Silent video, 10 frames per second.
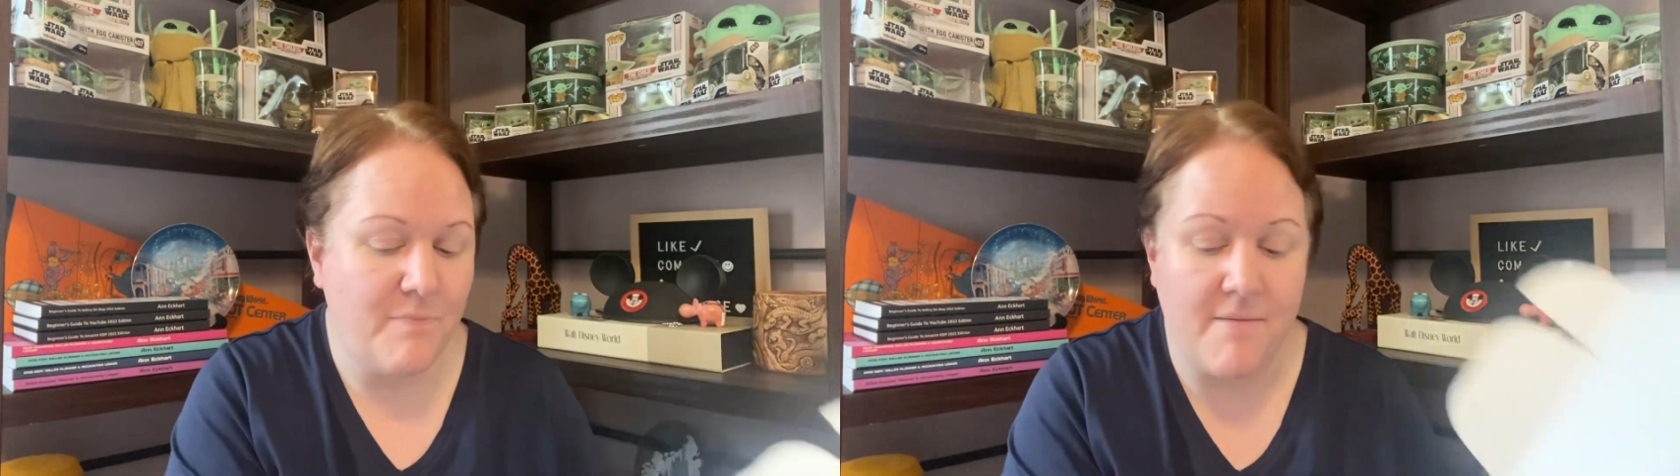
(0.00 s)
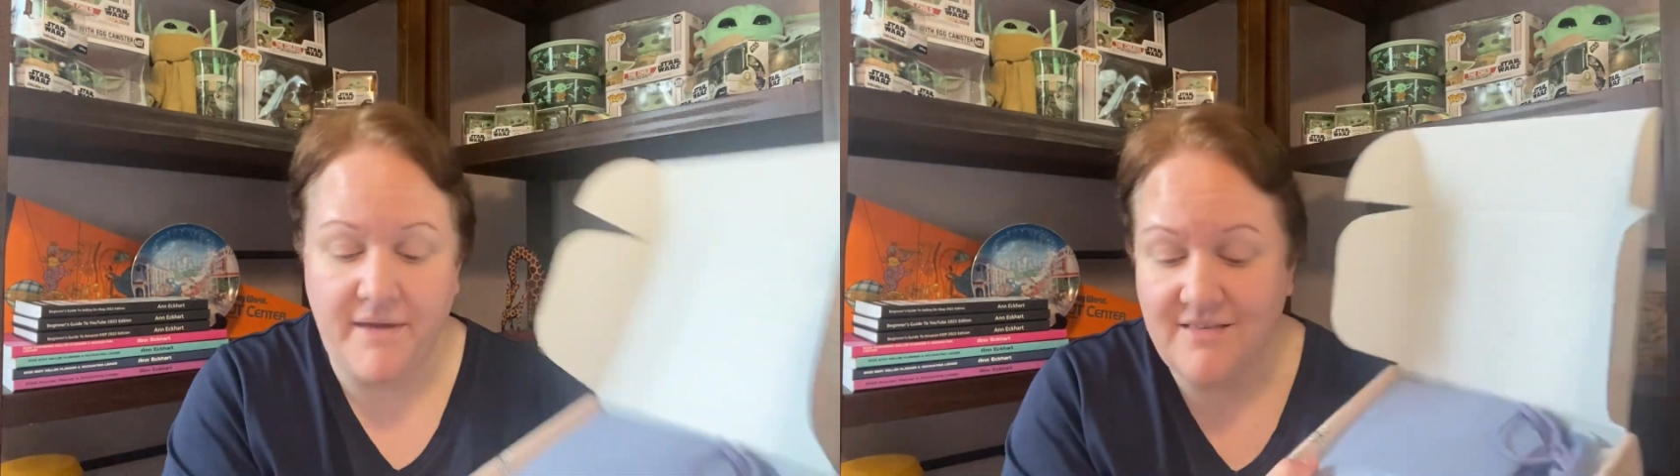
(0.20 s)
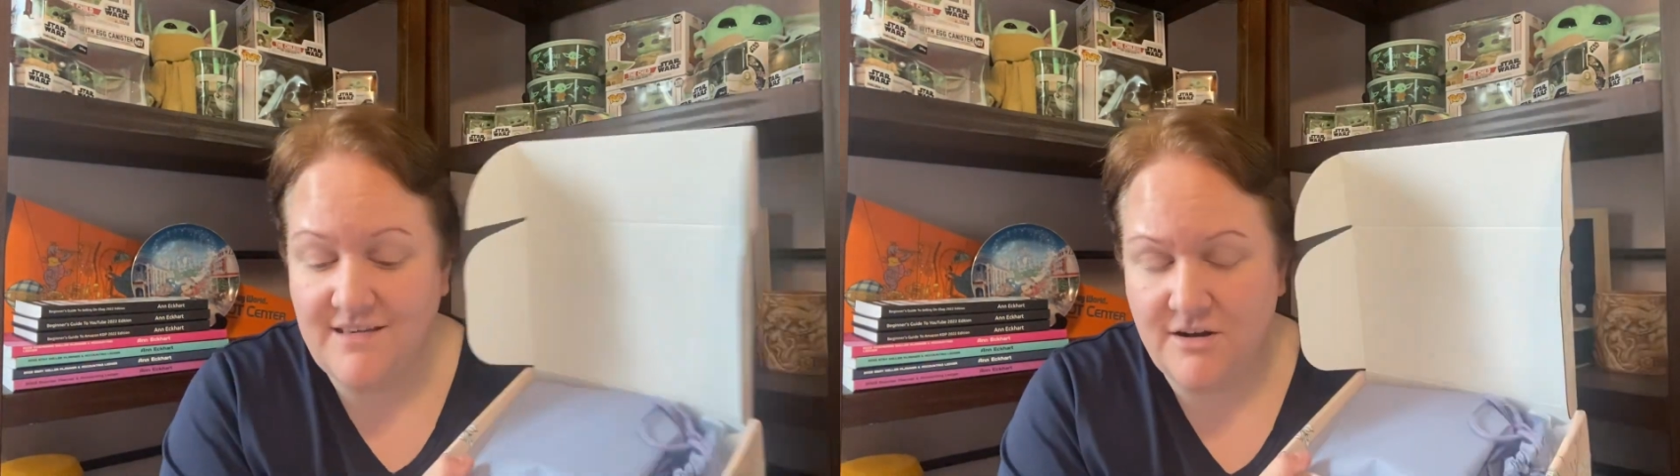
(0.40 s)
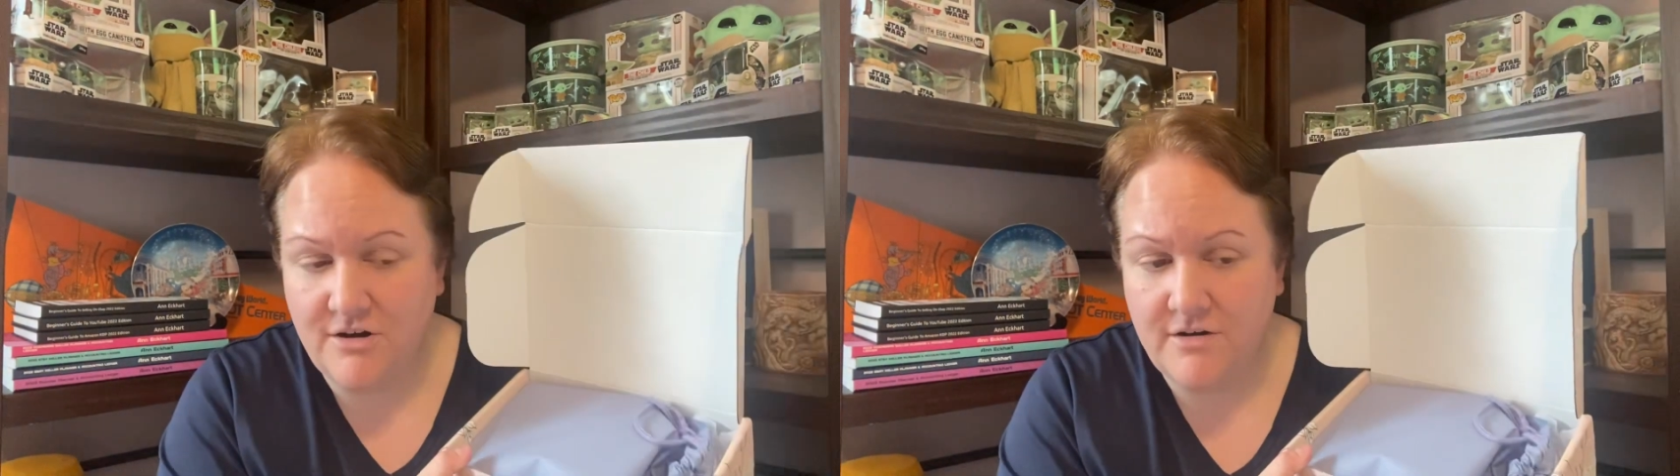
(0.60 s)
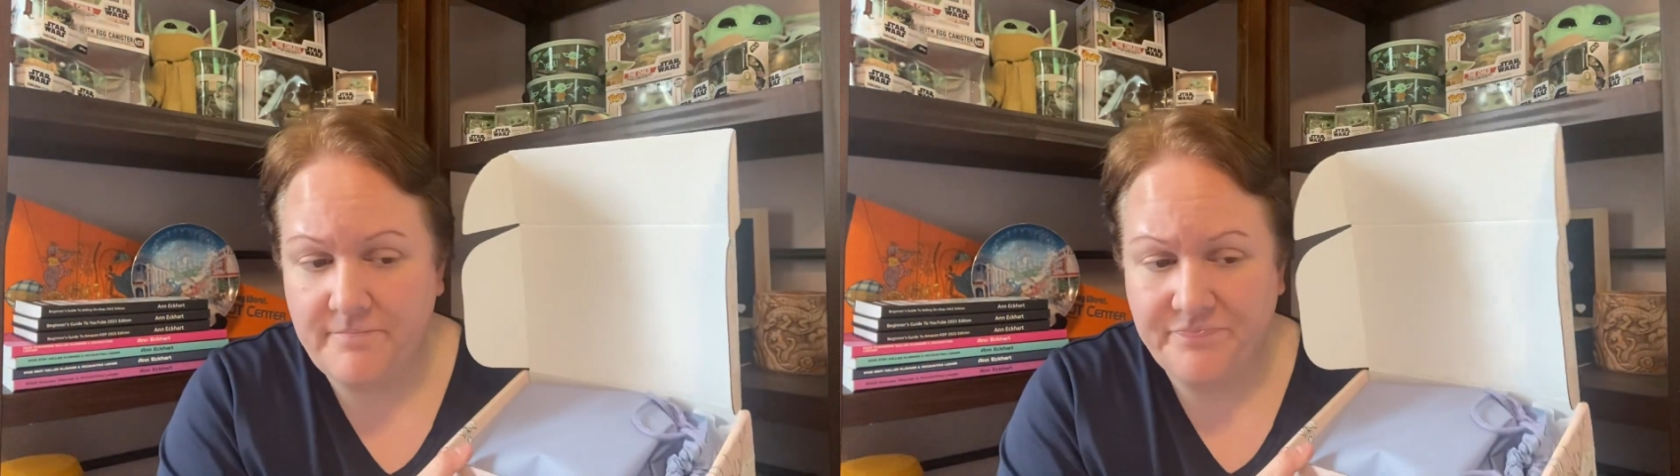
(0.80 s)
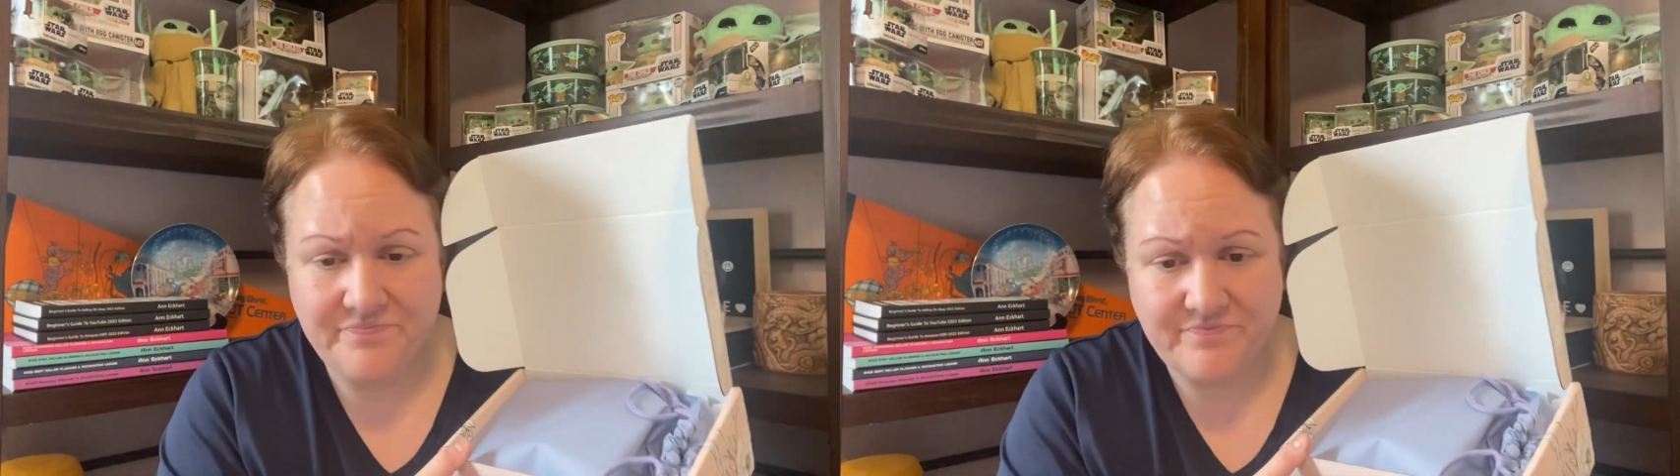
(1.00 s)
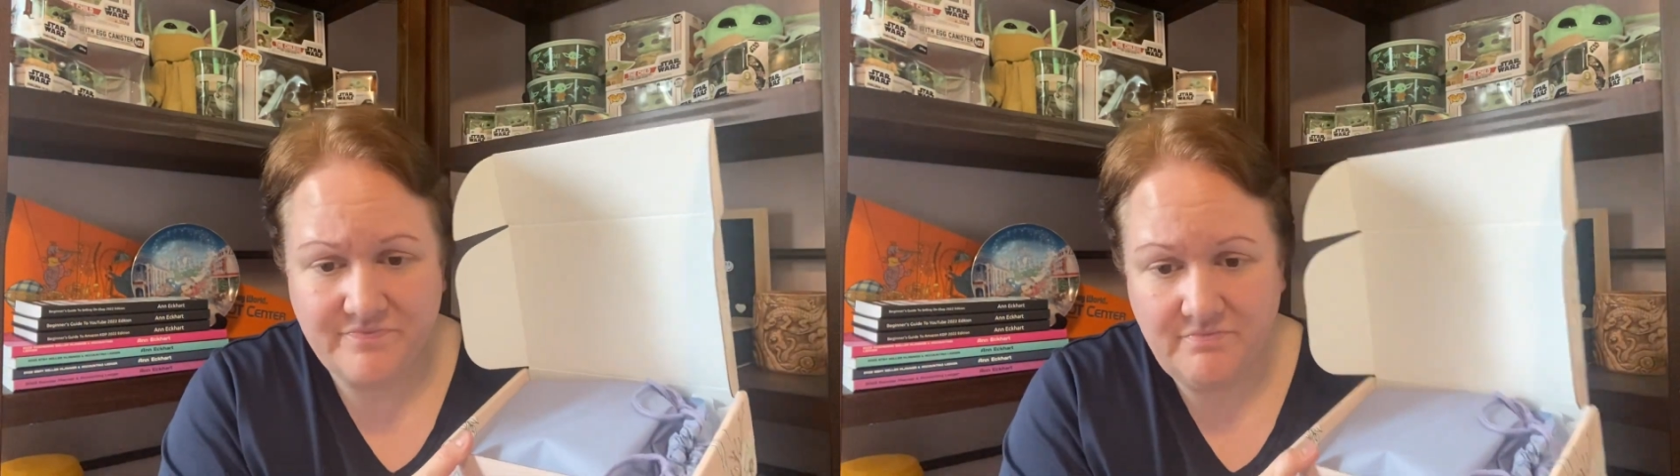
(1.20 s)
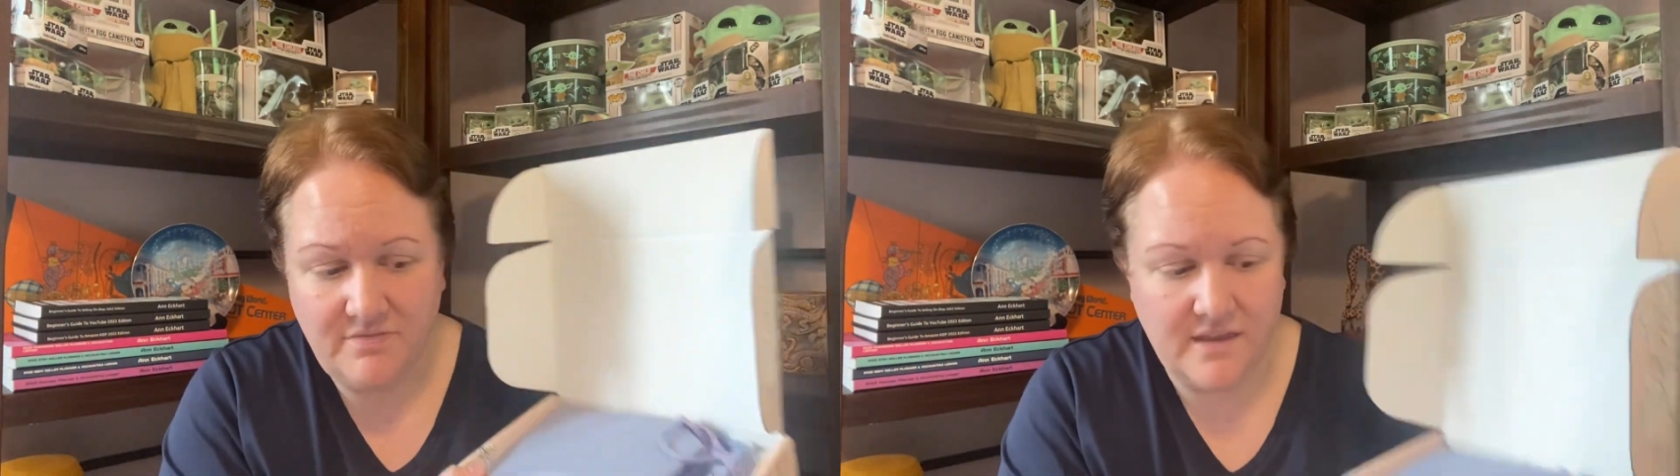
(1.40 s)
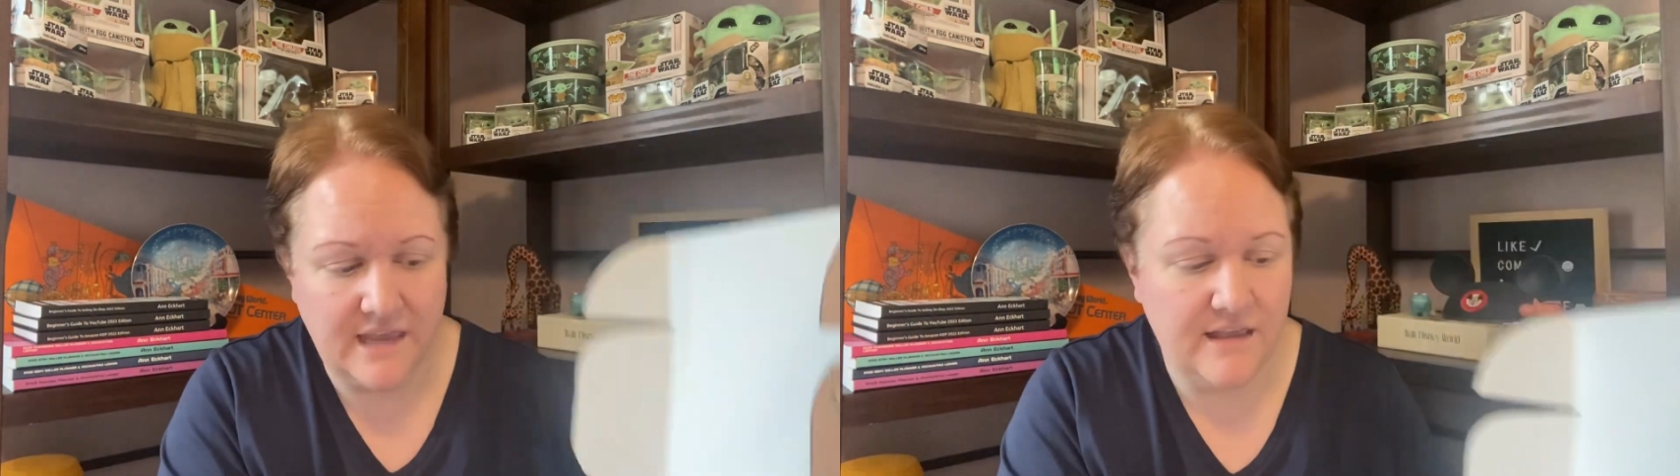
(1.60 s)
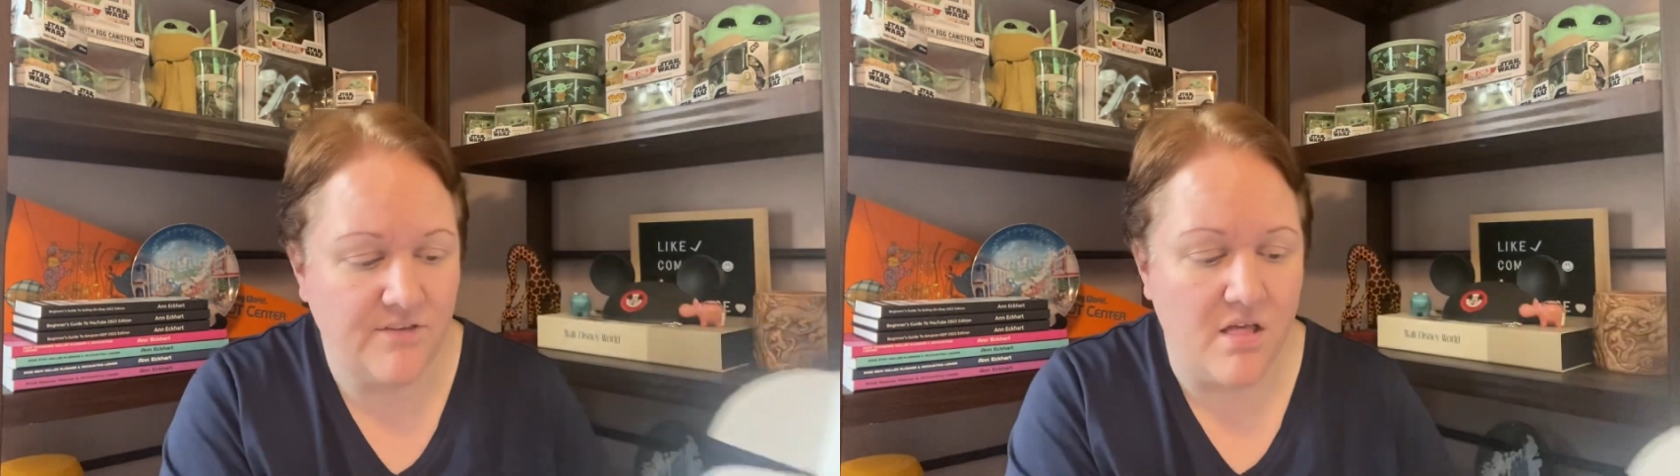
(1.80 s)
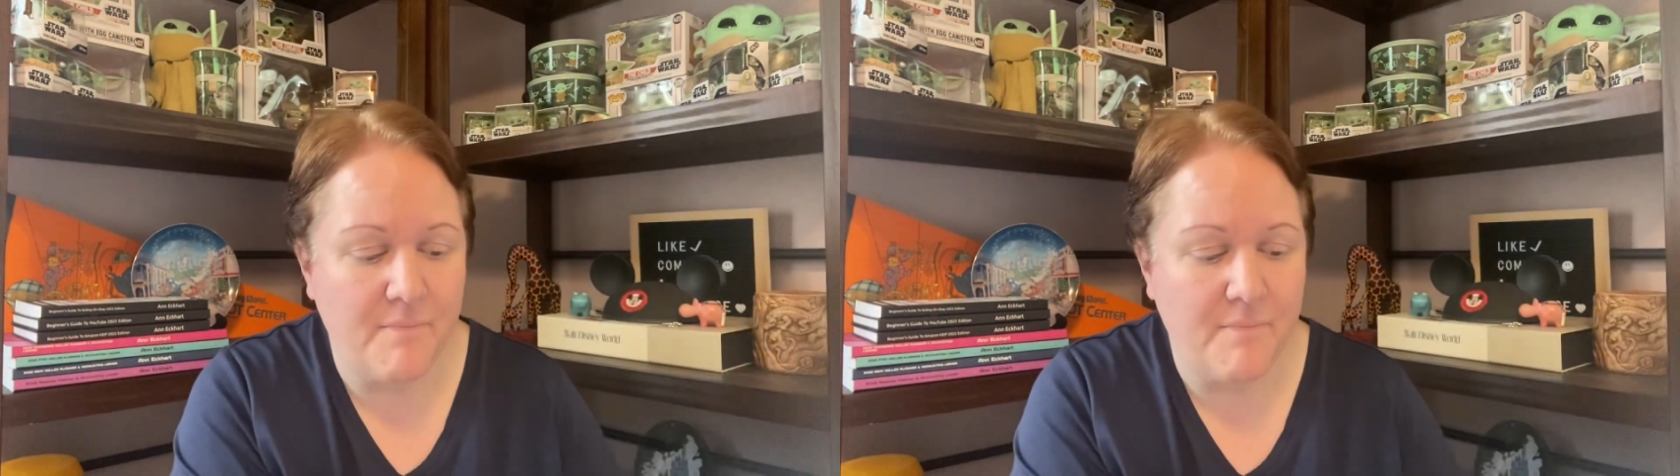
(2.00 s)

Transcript: Bombay and Cedar is all